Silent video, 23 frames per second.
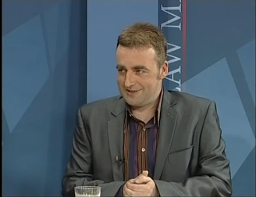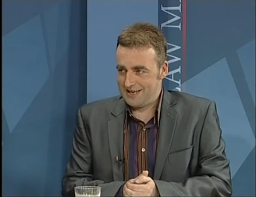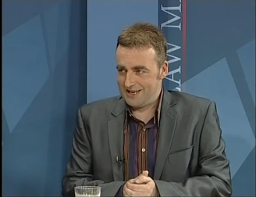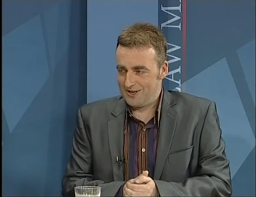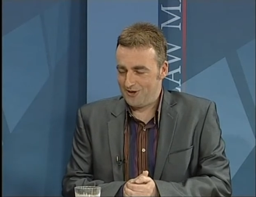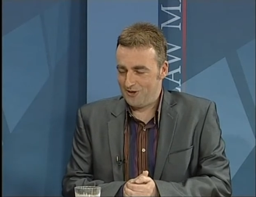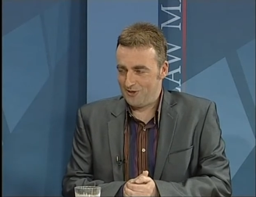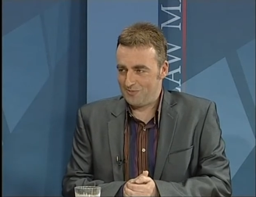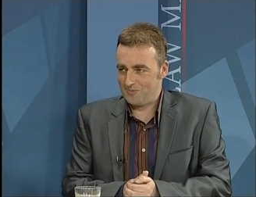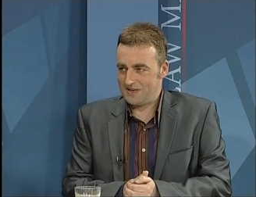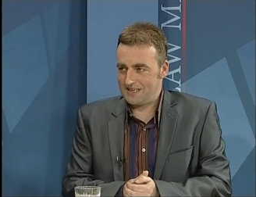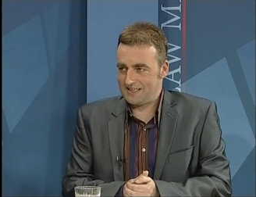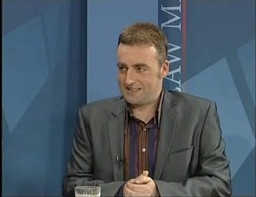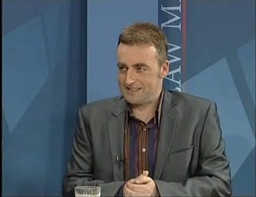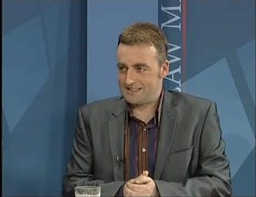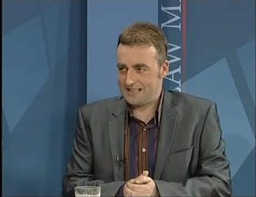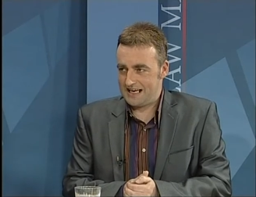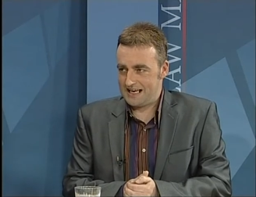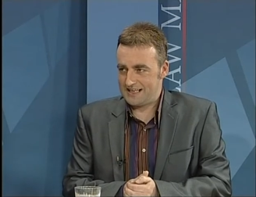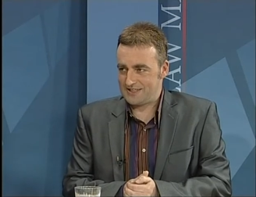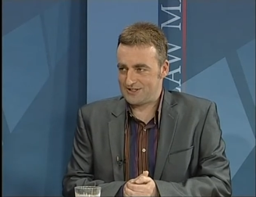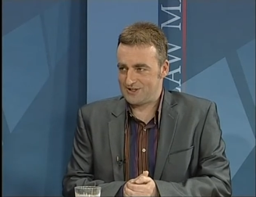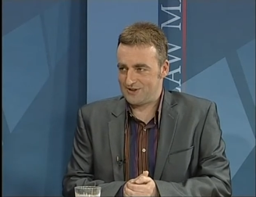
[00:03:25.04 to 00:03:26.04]
are not being
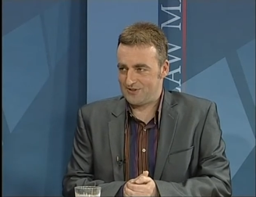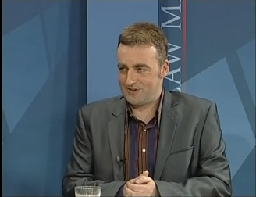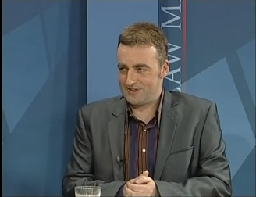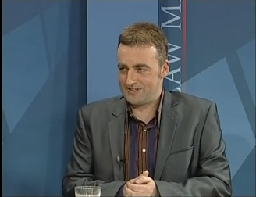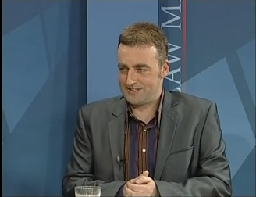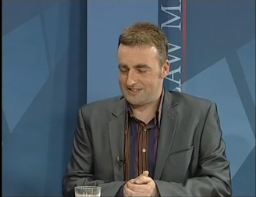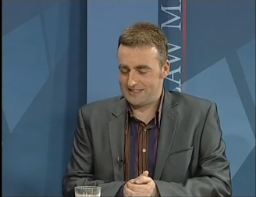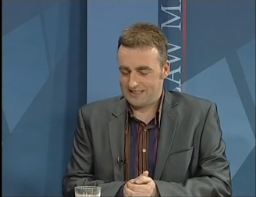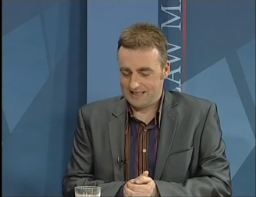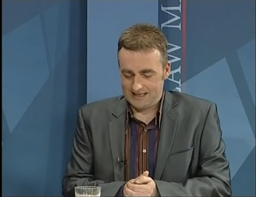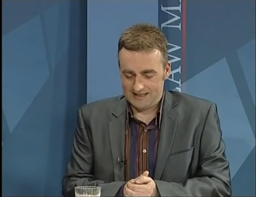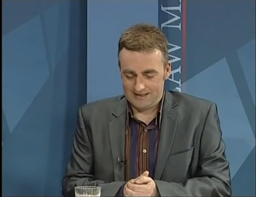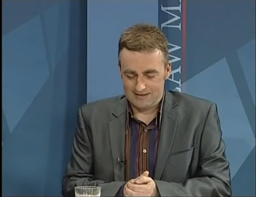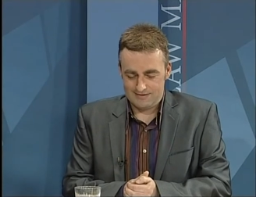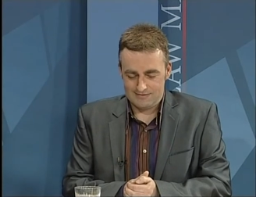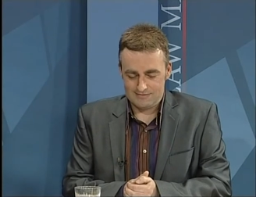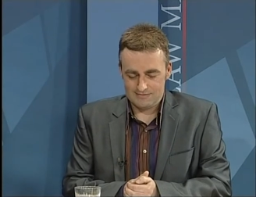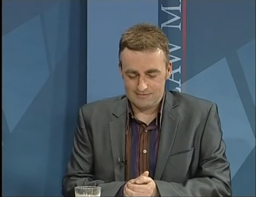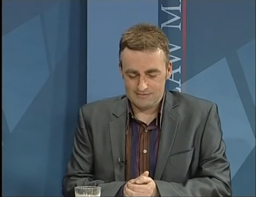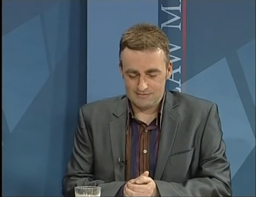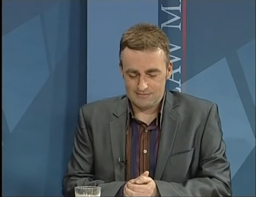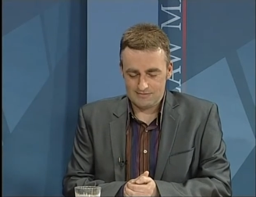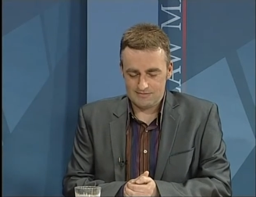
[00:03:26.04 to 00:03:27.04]
touched this year.
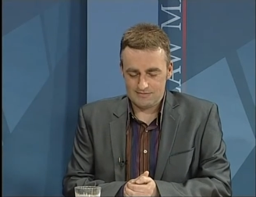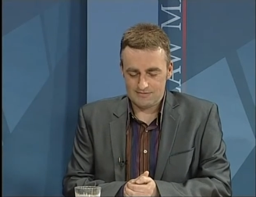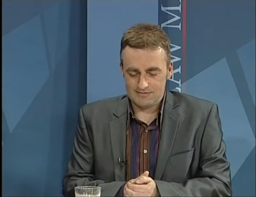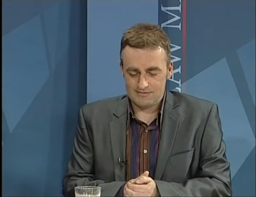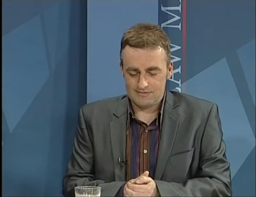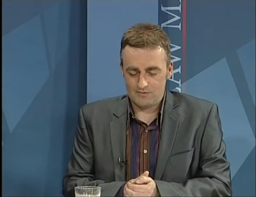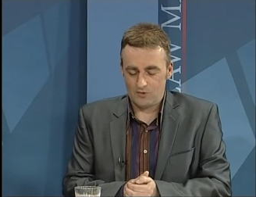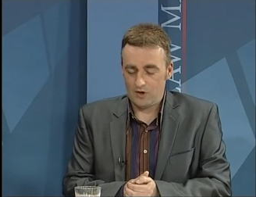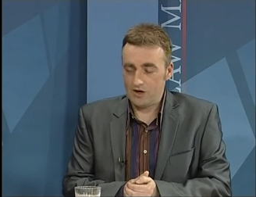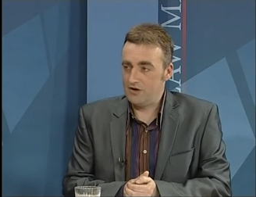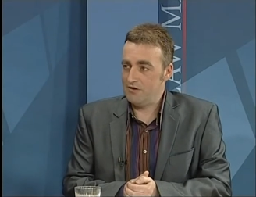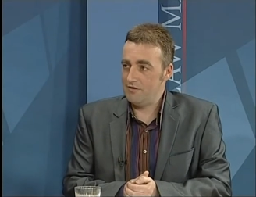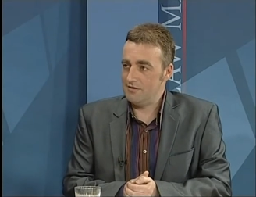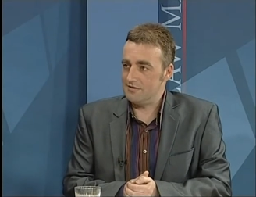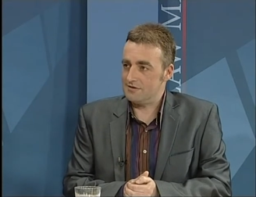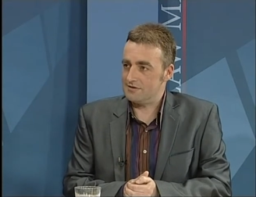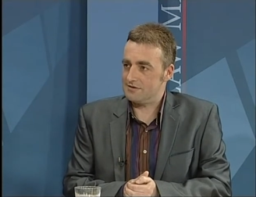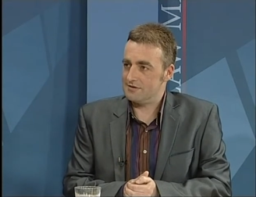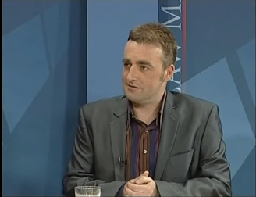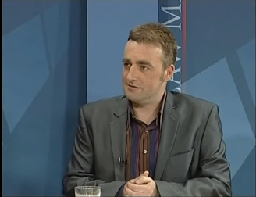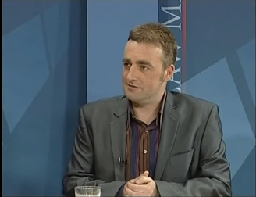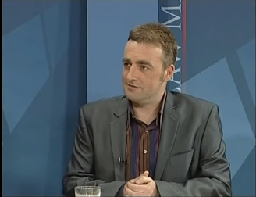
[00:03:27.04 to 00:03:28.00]
Mm. Why not?